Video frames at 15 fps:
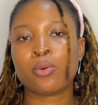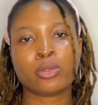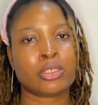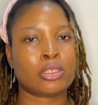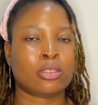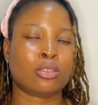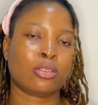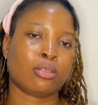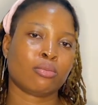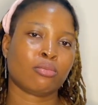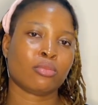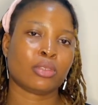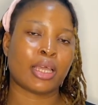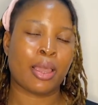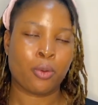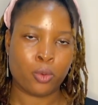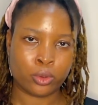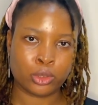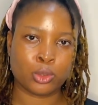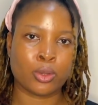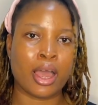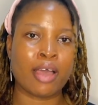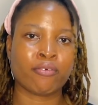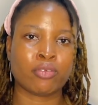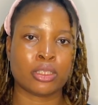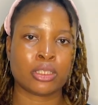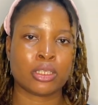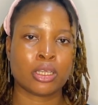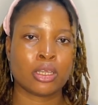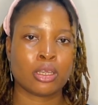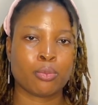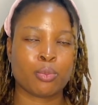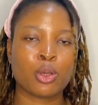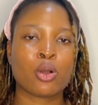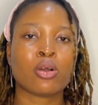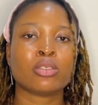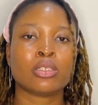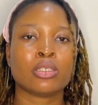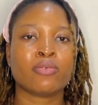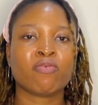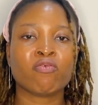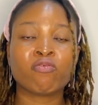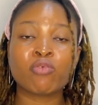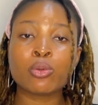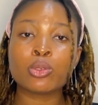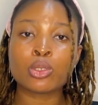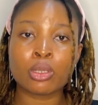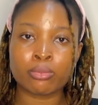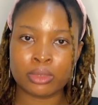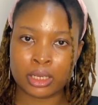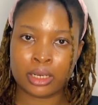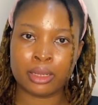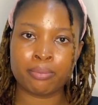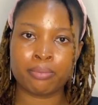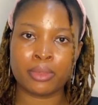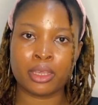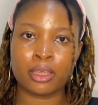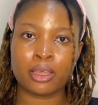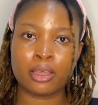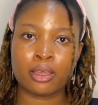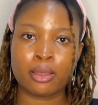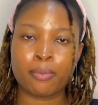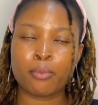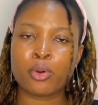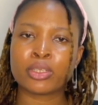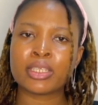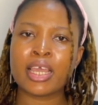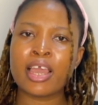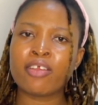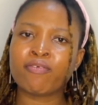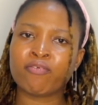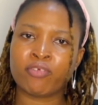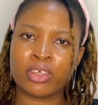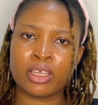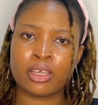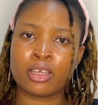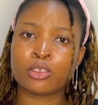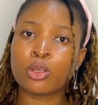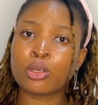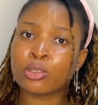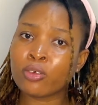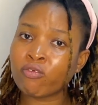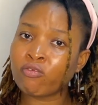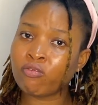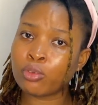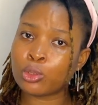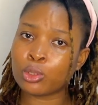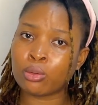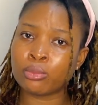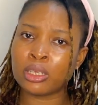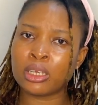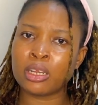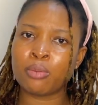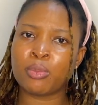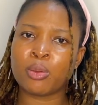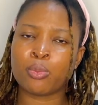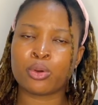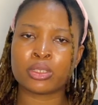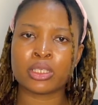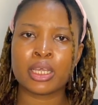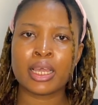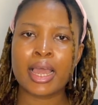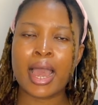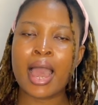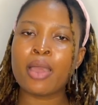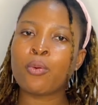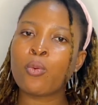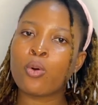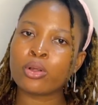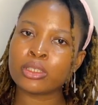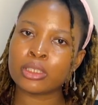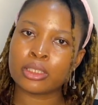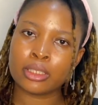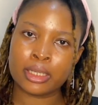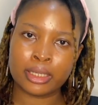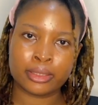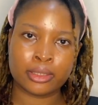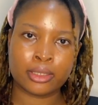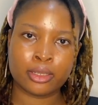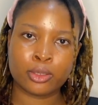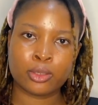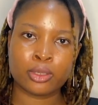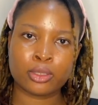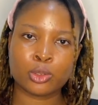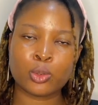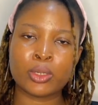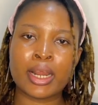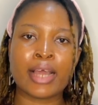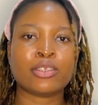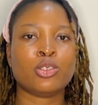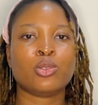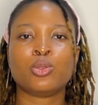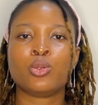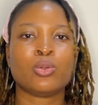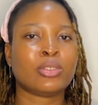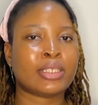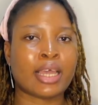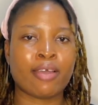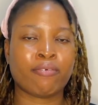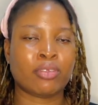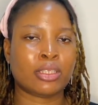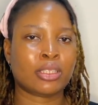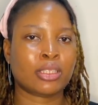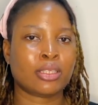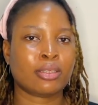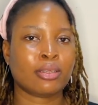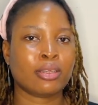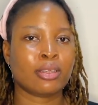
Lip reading: I want it, I want to have it because it fulfills something in me. But envy, it also fulfills something in me, but I want it so that you don't have it.